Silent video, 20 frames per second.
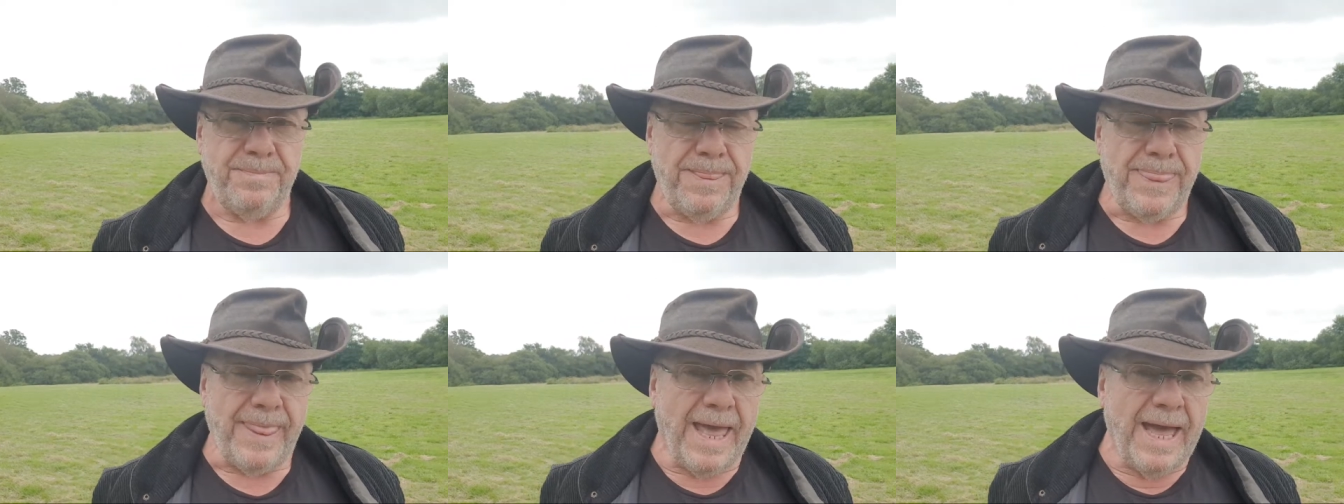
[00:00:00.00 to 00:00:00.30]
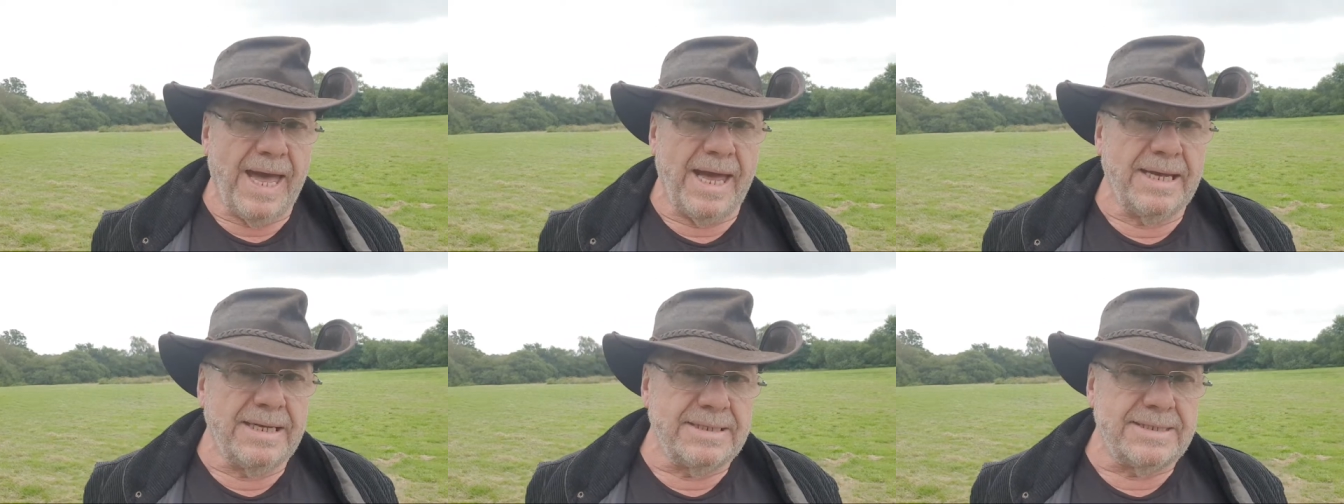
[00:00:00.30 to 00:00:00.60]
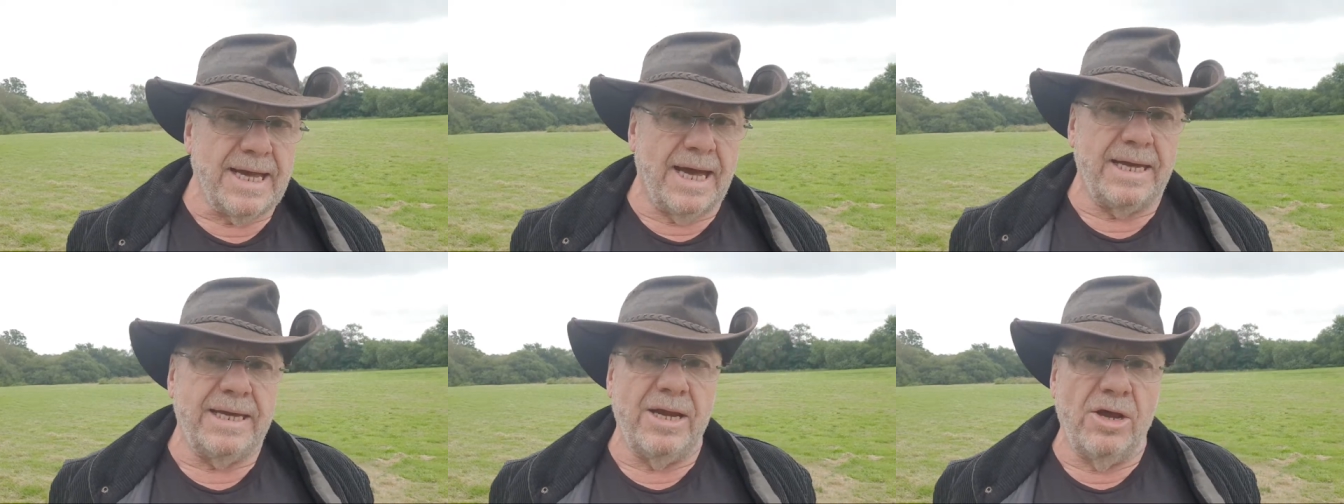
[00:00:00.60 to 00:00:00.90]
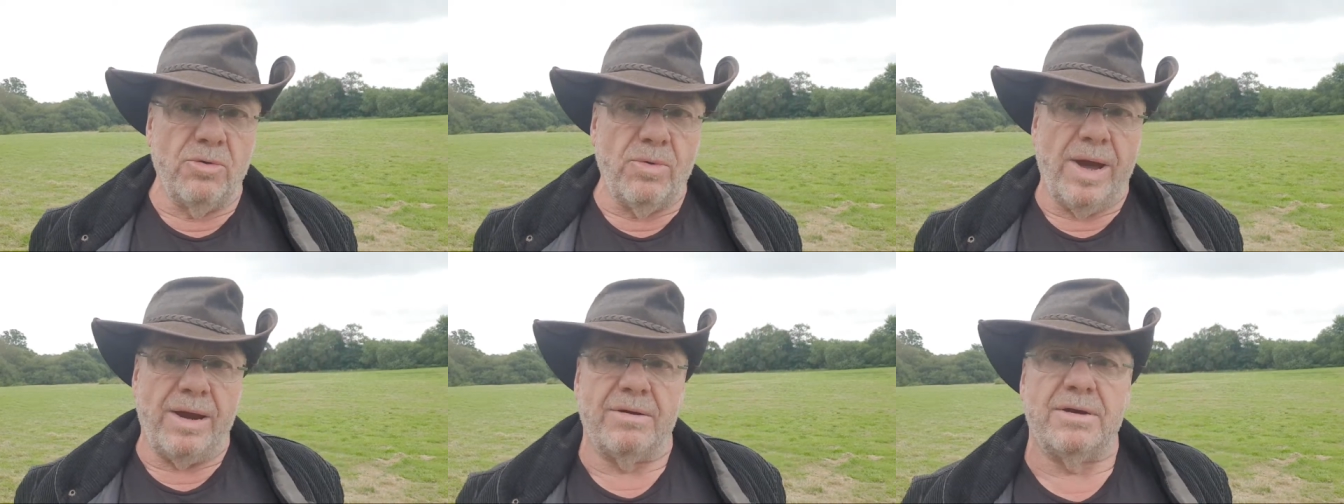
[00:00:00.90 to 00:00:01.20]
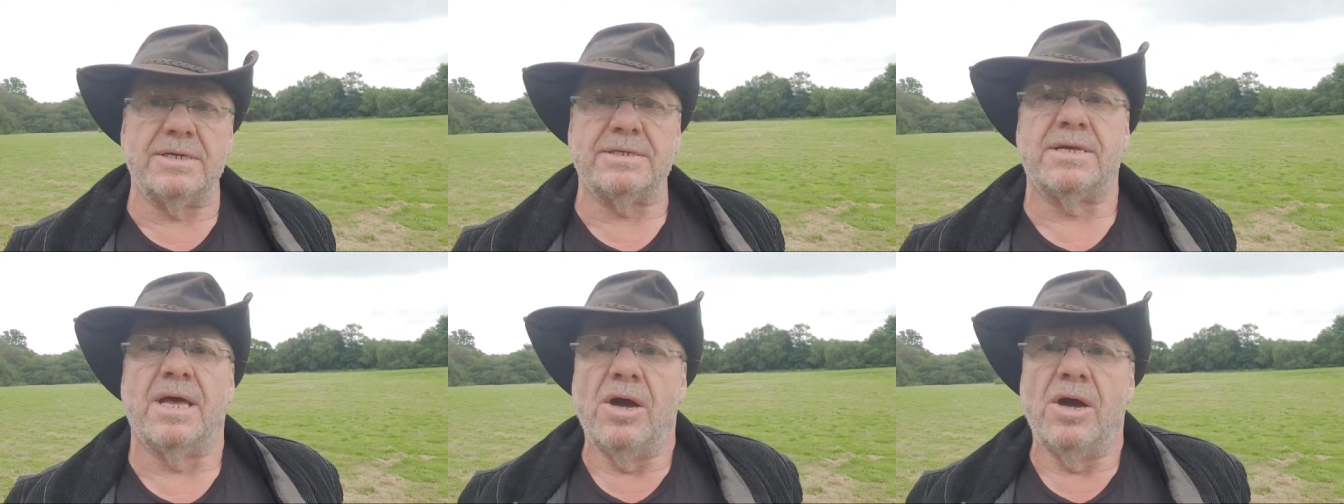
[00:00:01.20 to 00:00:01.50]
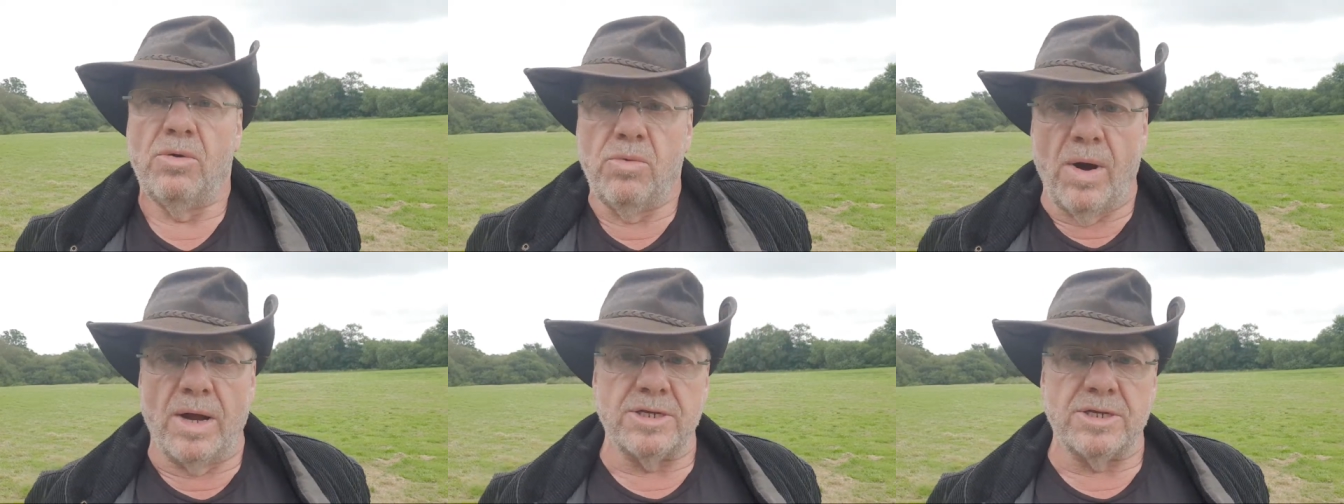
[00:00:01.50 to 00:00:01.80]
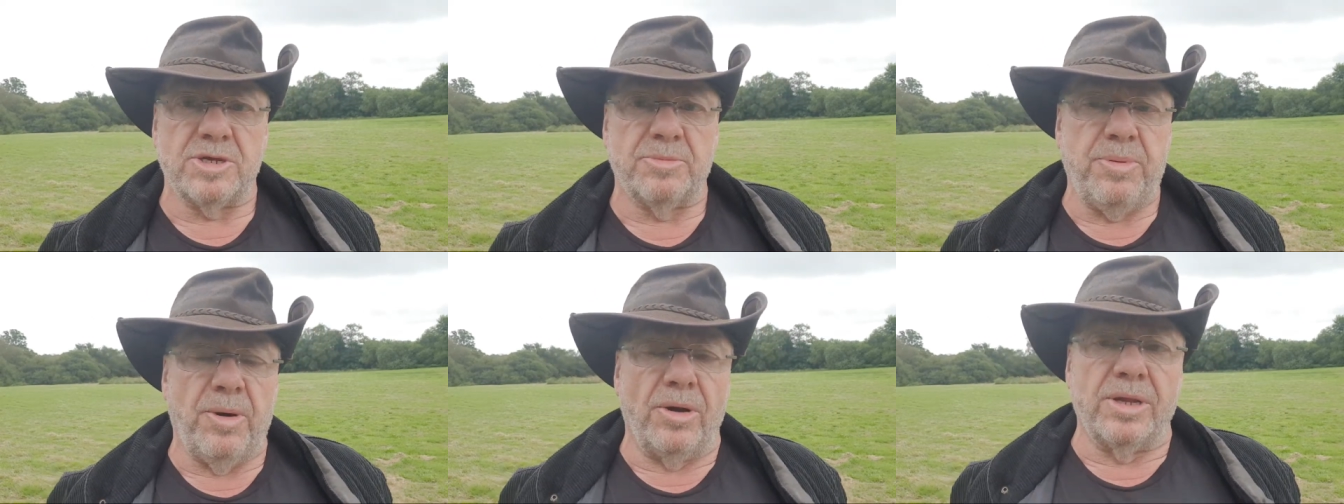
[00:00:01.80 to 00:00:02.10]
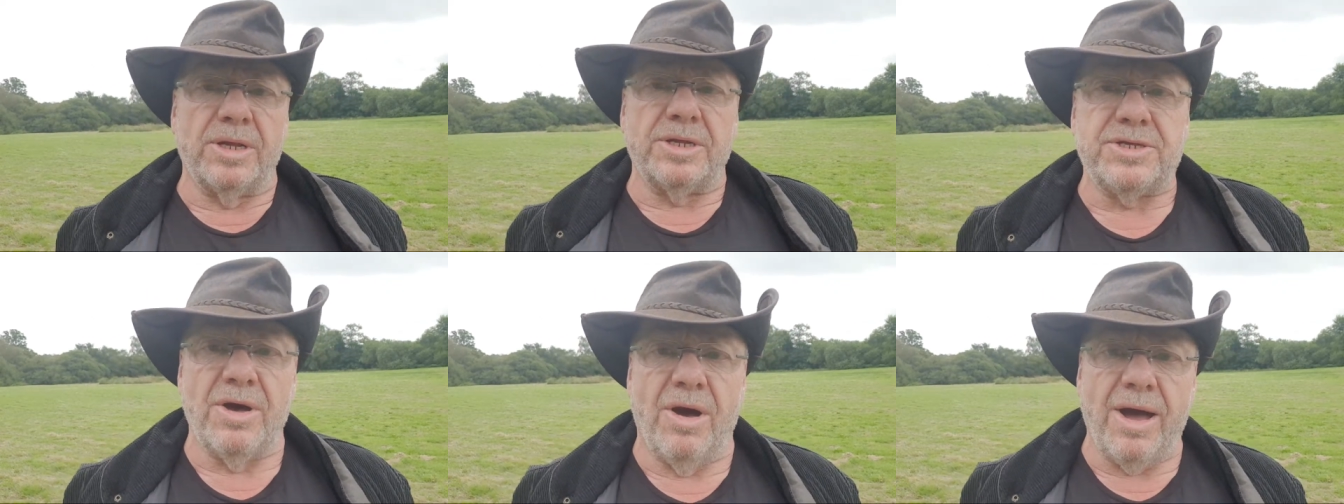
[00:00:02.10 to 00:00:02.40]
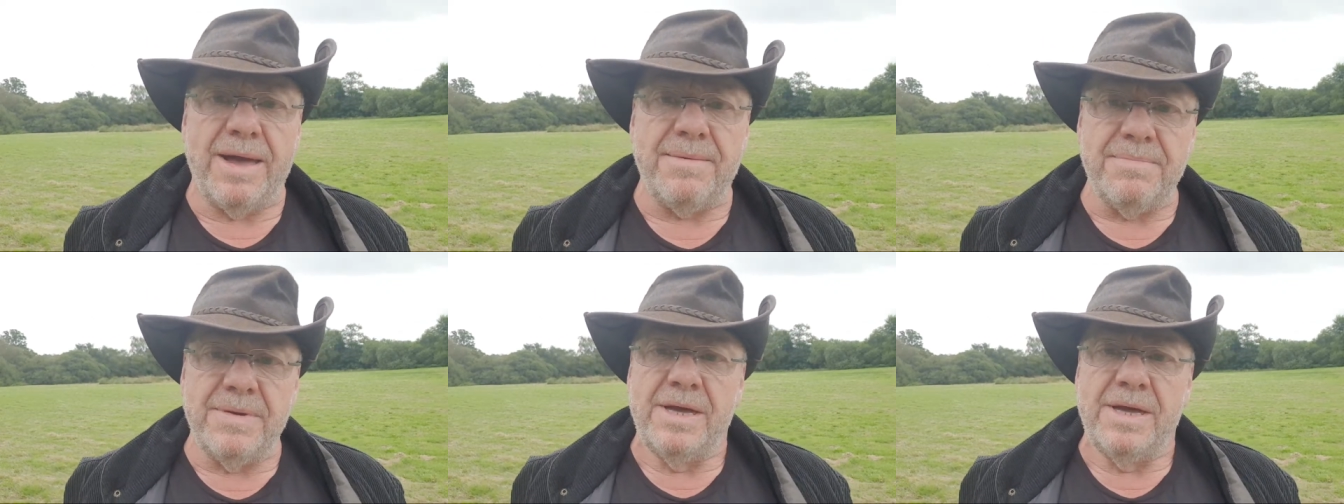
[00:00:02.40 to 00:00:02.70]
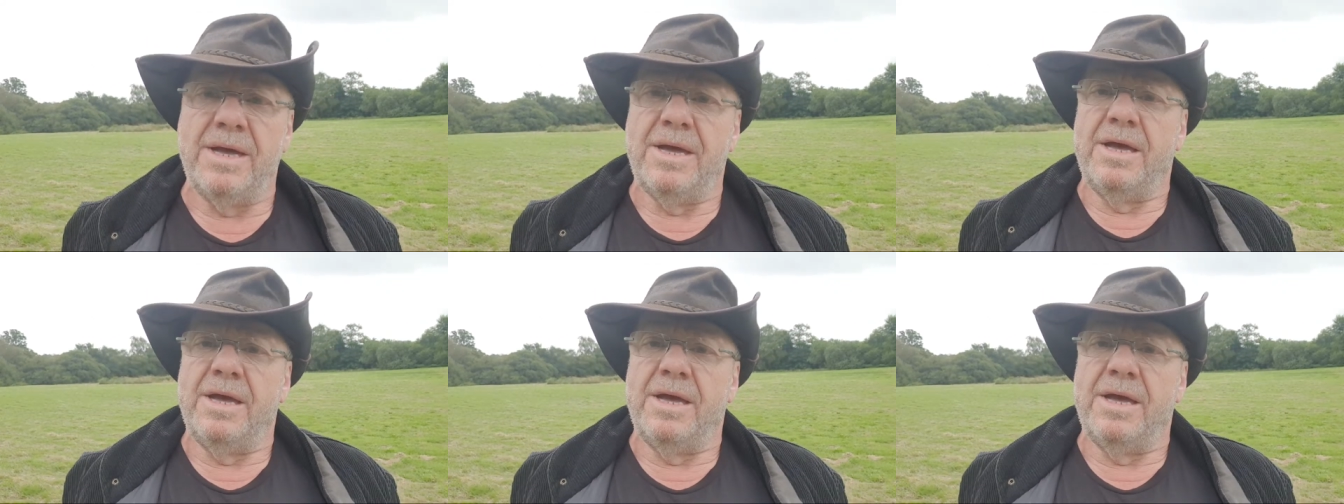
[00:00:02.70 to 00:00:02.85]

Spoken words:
And, whereas once upon a time,